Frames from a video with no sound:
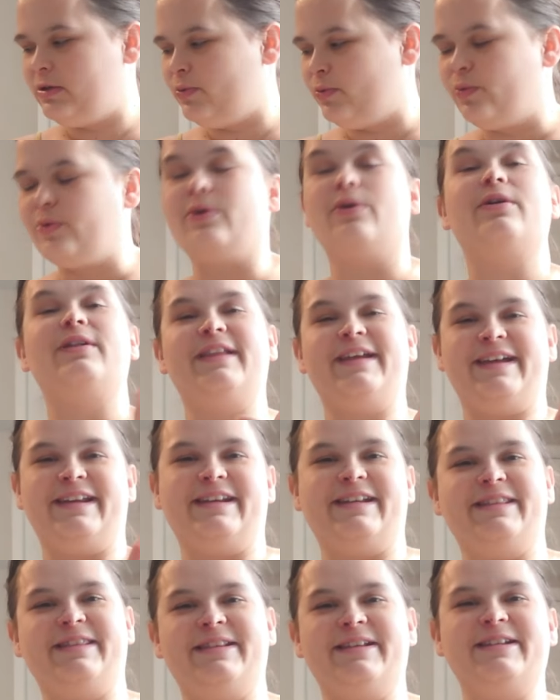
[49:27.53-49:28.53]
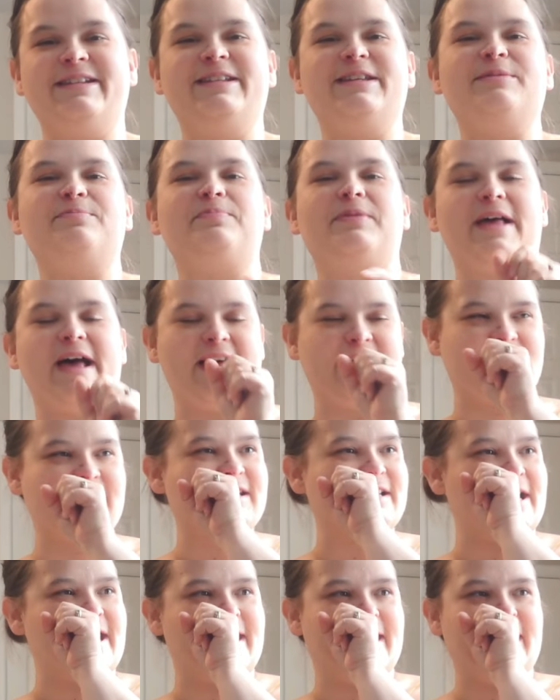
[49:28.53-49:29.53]
Rolling in the Deep last
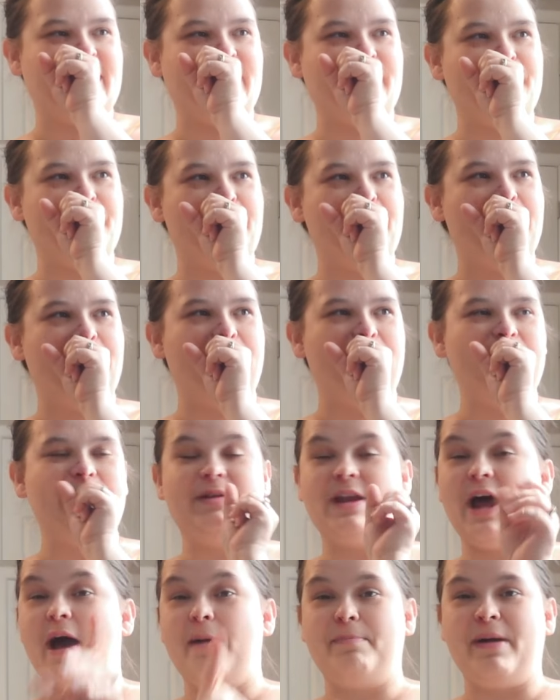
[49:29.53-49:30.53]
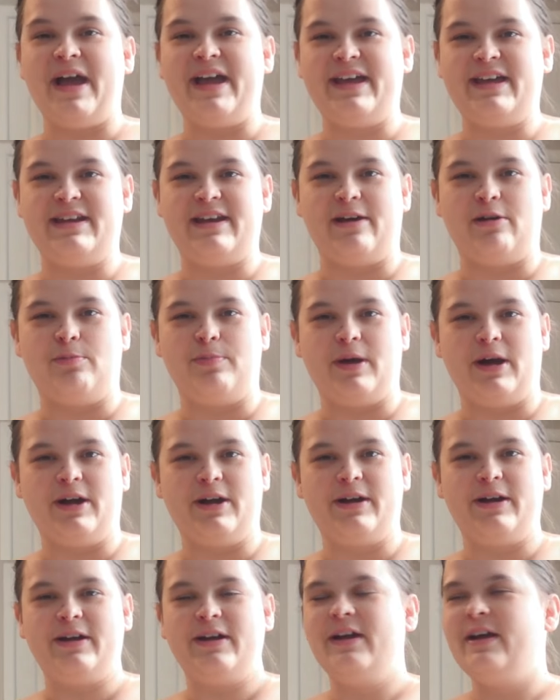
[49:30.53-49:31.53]
night Not by Adele
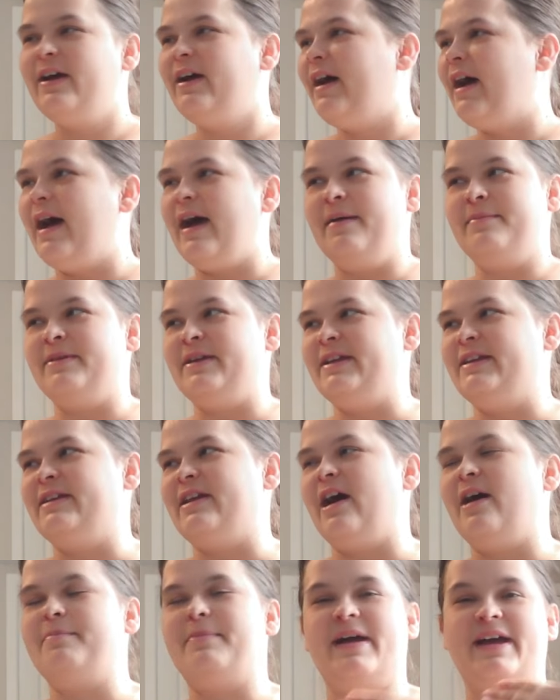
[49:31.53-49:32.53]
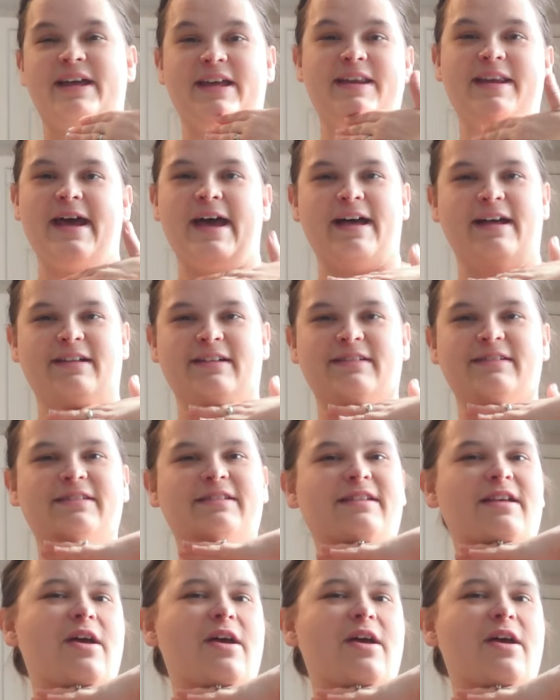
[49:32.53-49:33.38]
part. I mean, not by Adele.